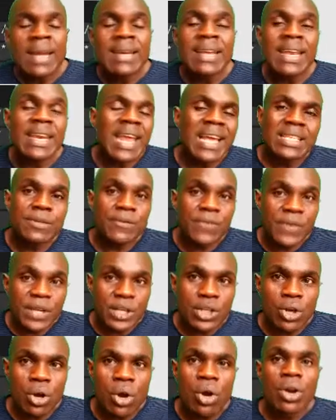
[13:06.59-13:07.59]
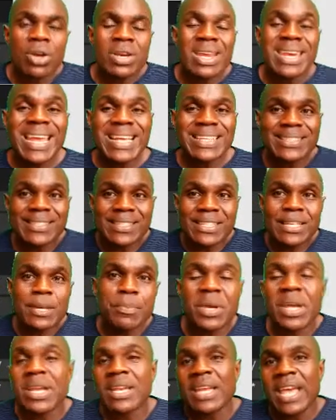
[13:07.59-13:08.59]
The next feature, the next
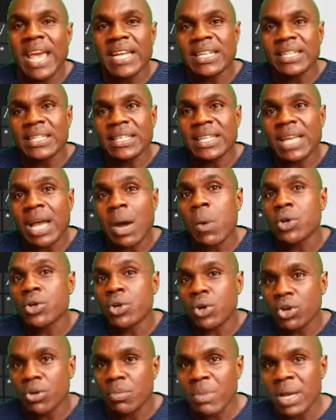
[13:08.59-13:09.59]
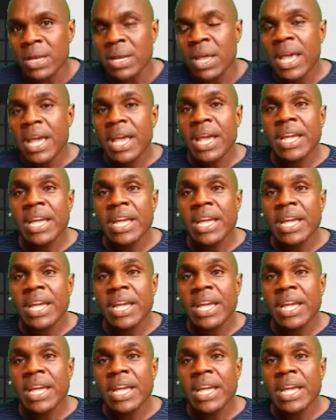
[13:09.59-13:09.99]
tip in editing our document